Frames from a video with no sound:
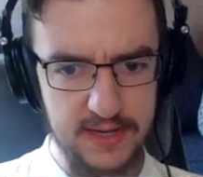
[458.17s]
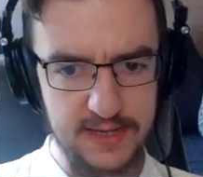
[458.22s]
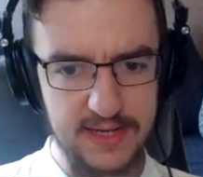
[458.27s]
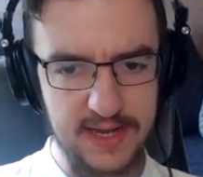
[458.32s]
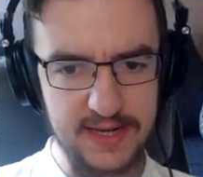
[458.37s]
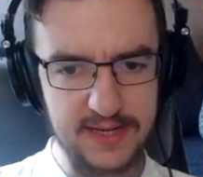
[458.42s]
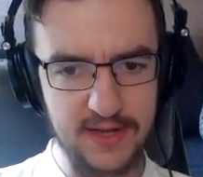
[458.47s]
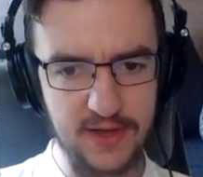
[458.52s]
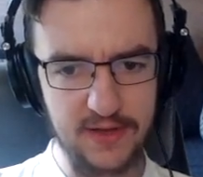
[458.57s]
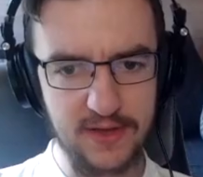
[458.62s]

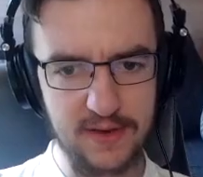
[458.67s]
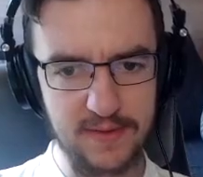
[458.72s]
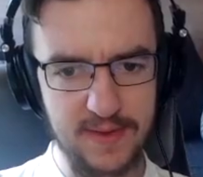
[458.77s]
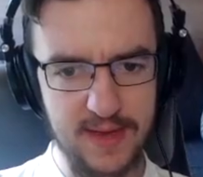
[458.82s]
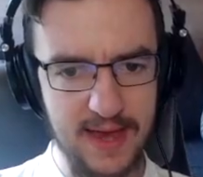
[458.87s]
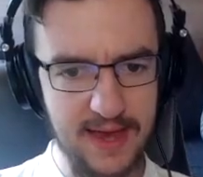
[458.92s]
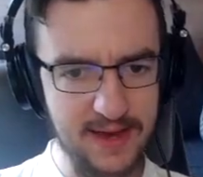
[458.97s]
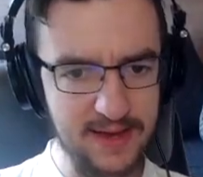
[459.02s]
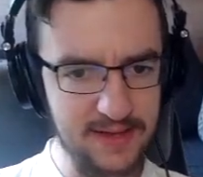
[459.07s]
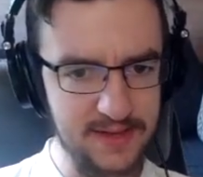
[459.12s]
So that's all going to
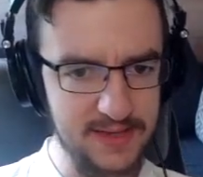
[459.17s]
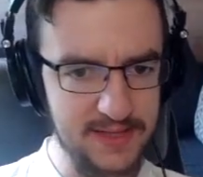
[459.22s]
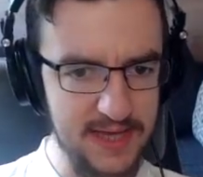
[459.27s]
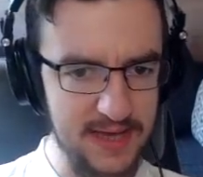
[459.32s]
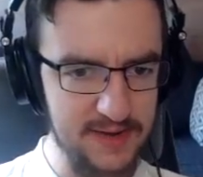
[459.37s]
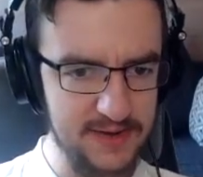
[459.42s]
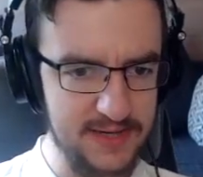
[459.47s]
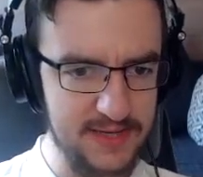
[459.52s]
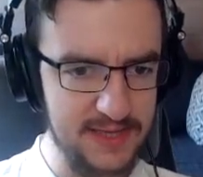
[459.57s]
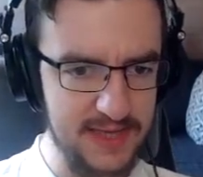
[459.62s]
be angled
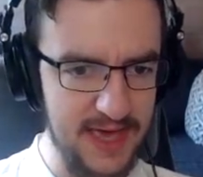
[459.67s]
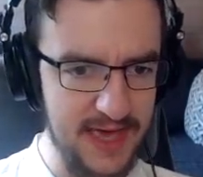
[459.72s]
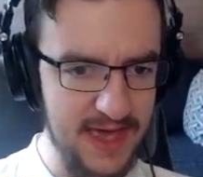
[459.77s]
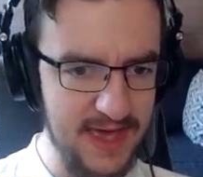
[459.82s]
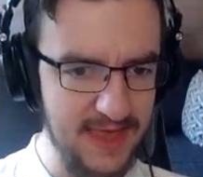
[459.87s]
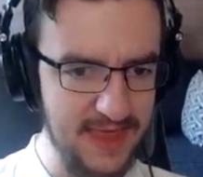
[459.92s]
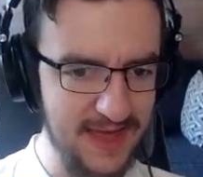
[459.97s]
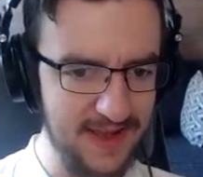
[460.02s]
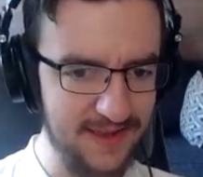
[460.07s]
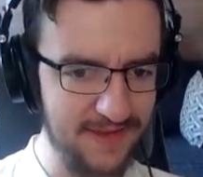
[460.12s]
down to
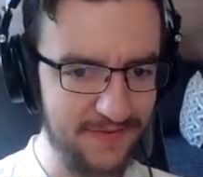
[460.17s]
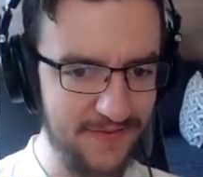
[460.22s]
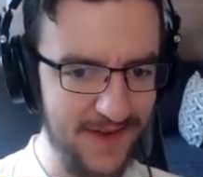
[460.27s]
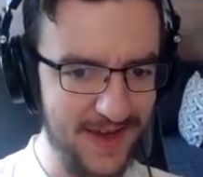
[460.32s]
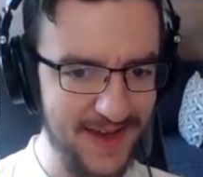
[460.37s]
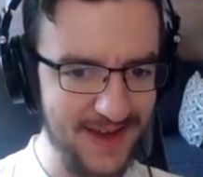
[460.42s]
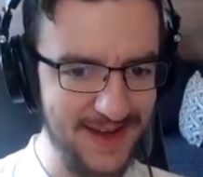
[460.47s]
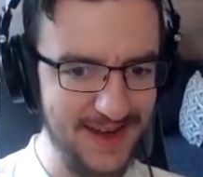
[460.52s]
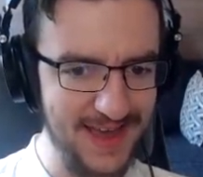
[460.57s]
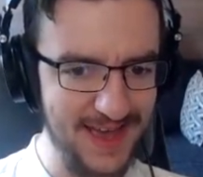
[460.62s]
there. That's
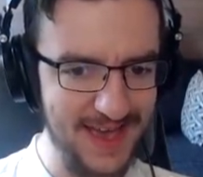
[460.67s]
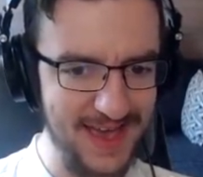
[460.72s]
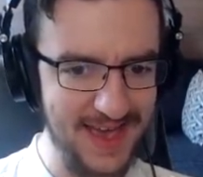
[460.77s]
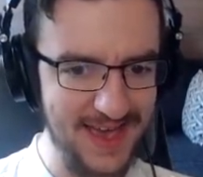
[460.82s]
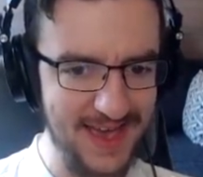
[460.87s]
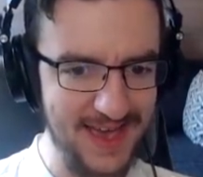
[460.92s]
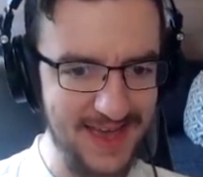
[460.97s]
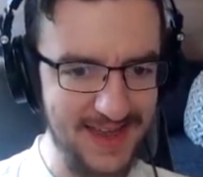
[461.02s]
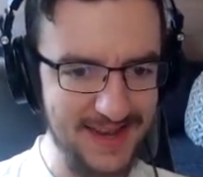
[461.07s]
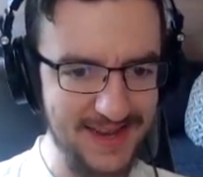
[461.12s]
fine.
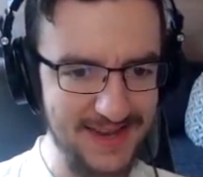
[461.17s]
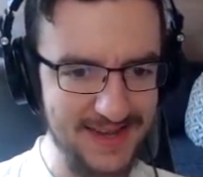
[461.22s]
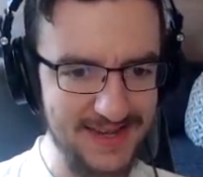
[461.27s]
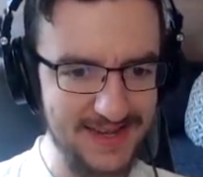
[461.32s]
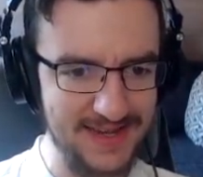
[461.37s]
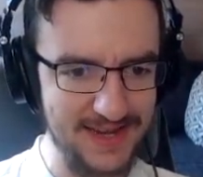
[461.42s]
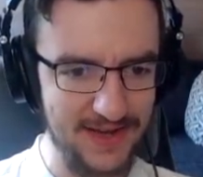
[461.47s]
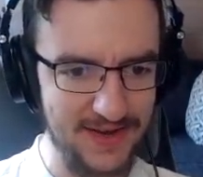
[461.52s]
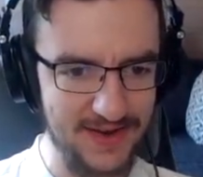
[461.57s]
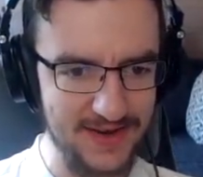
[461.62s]

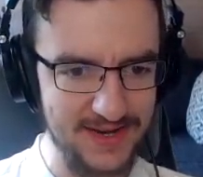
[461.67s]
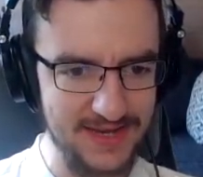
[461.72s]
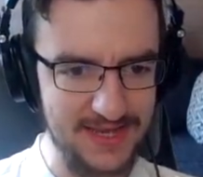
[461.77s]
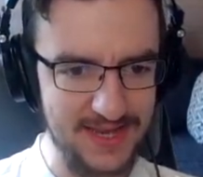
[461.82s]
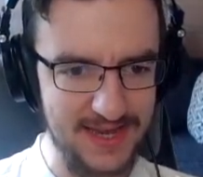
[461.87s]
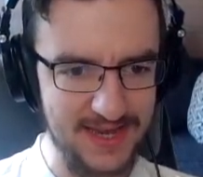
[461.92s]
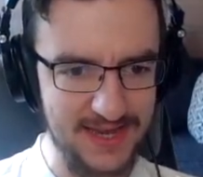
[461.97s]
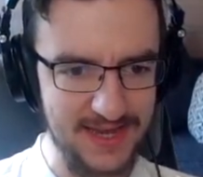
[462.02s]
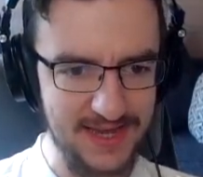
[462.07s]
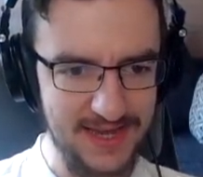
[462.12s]
And
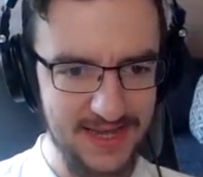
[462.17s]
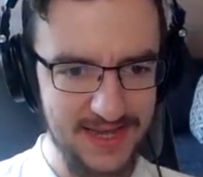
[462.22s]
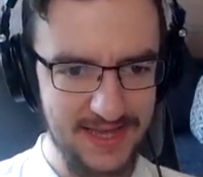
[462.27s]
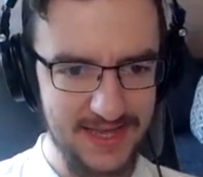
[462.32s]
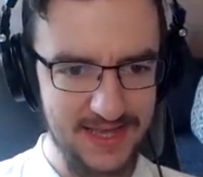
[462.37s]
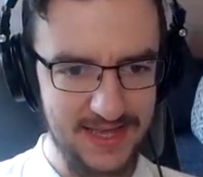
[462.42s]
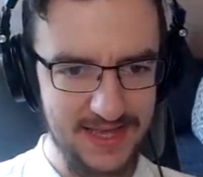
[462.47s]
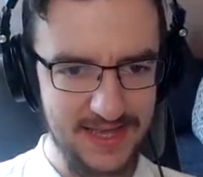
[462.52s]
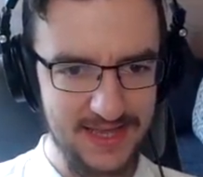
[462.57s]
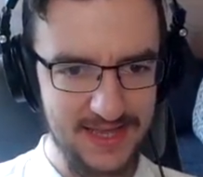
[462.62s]
honestly,
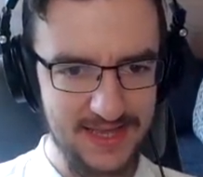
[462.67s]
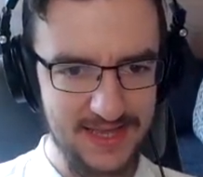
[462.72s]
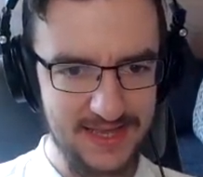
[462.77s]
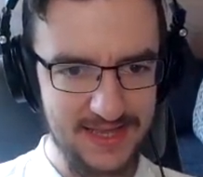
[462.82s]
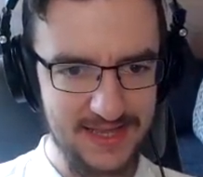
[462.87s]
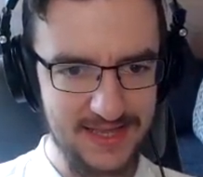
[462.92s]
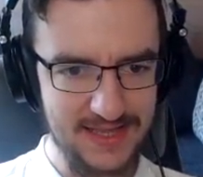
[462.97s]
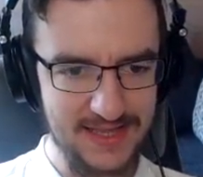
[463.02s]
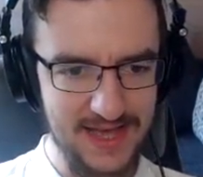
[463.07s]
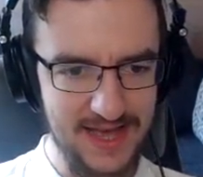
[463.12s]

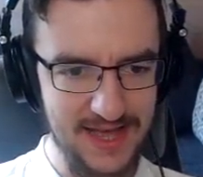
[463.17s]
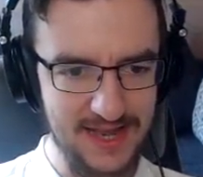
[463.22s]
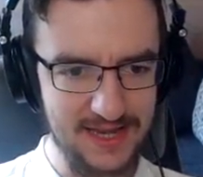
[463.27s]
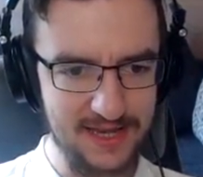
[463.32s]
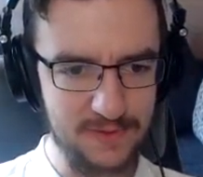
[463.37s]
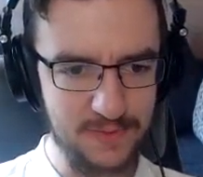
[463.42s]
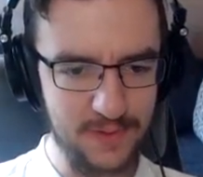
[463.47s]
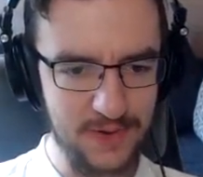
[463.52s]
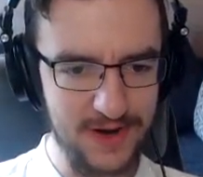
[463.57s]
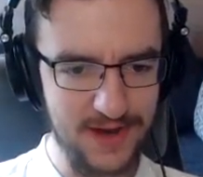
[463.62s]

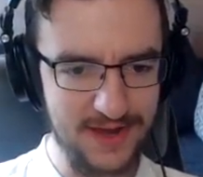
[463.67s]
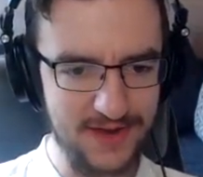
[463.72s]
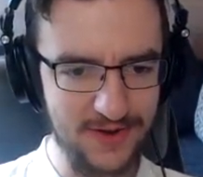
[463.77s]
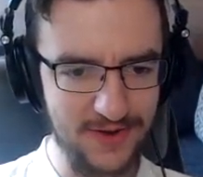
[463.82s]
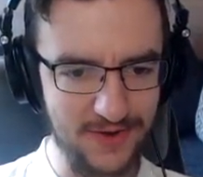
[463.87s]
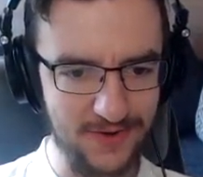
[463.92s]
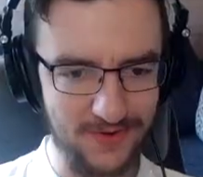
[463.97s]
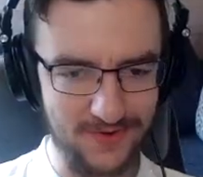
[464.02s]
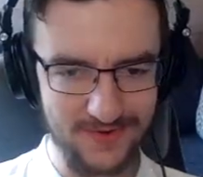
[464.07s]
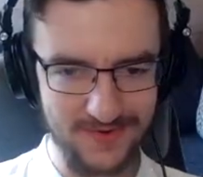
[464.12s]
that's pretty
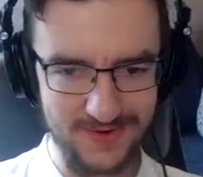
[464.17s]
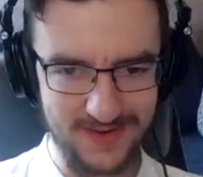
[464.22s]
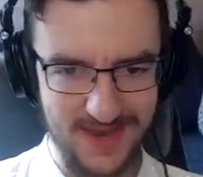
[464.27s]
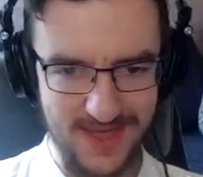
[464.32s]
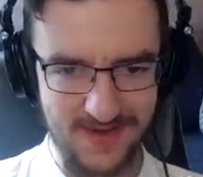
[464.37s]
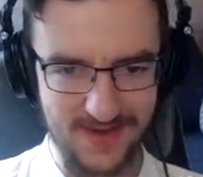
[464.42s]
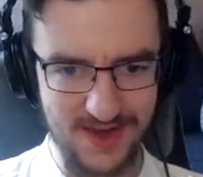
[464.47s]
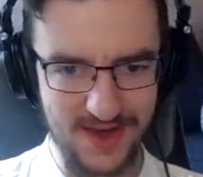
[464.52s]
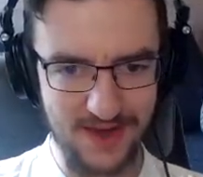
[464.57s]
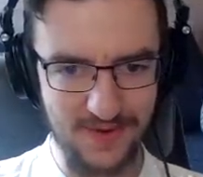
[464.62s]
cool.
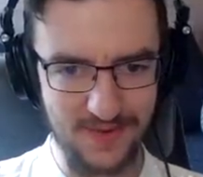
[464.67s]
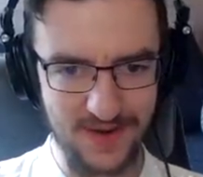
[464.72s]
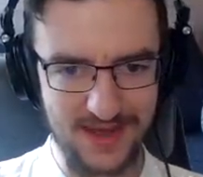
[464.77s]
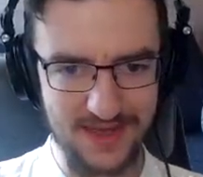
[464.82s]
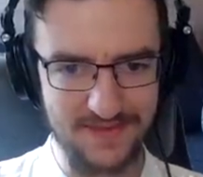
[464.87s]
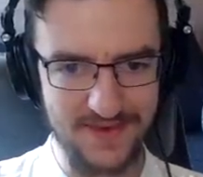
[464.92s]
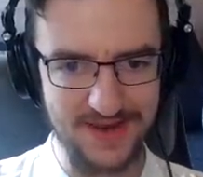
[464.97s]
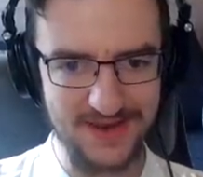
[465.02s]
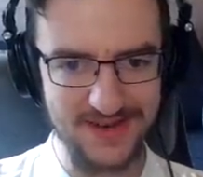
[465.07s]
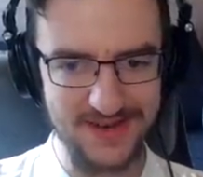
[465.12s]
There we go. We'll
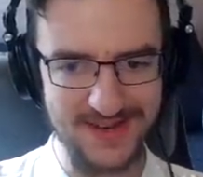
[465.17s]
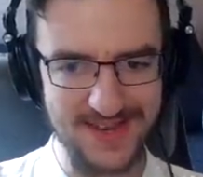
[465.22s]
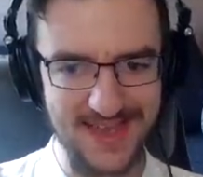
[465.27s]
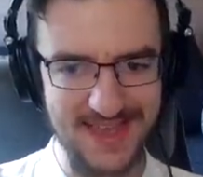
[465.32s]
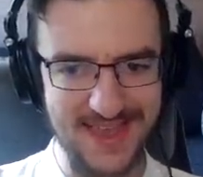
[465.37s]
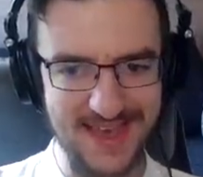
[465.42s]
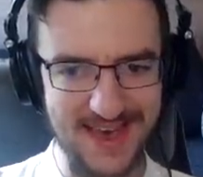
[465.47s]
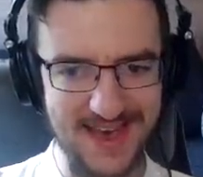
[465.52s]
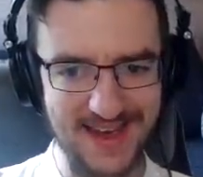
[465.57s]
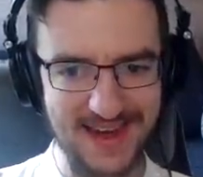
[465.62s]
leave it just
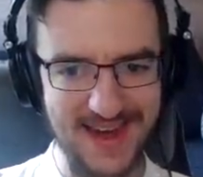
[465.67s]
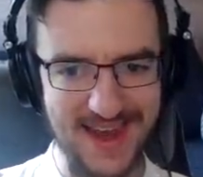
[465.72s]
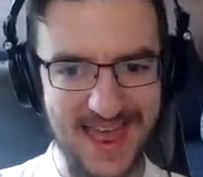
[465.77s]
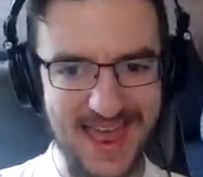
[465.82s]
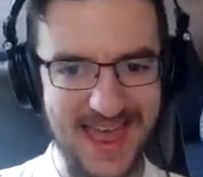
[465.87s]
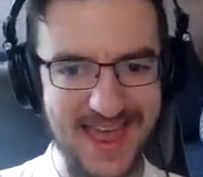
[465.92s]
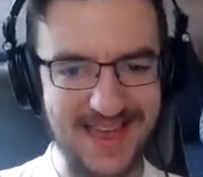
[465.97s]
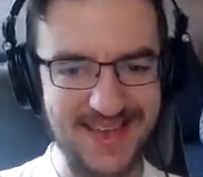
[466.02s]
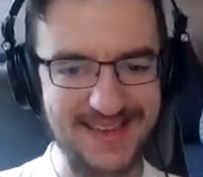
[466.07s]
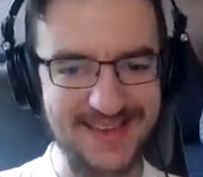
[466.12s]
like that.
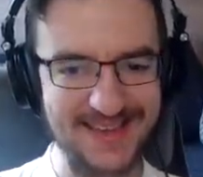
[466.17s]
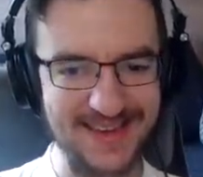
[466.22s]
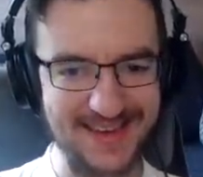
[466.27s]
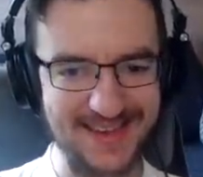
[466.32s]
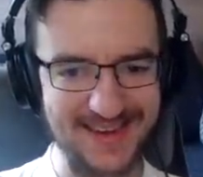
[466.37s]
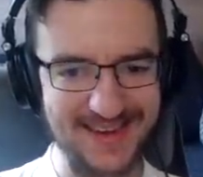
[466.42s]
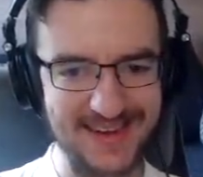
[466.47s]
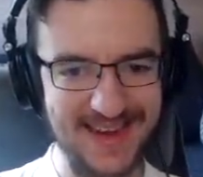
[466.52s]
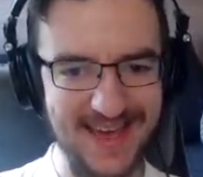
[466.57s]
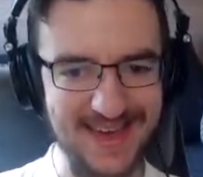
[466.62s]

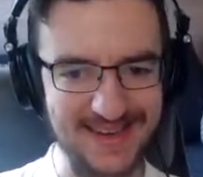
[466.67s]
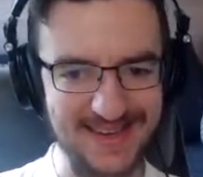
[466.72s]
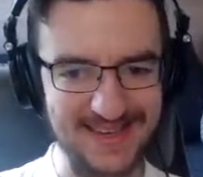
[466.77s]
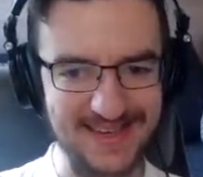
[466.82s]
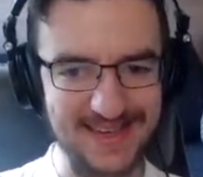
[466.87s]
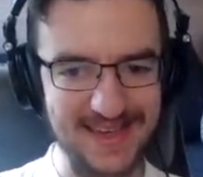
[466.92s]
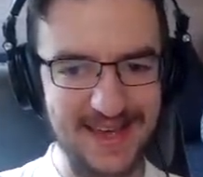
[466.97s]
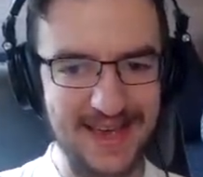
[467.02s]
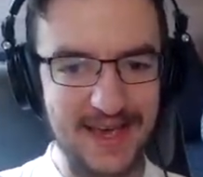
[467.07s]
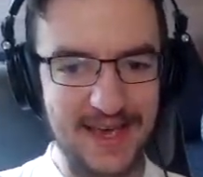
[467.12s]
Excellent. Nice.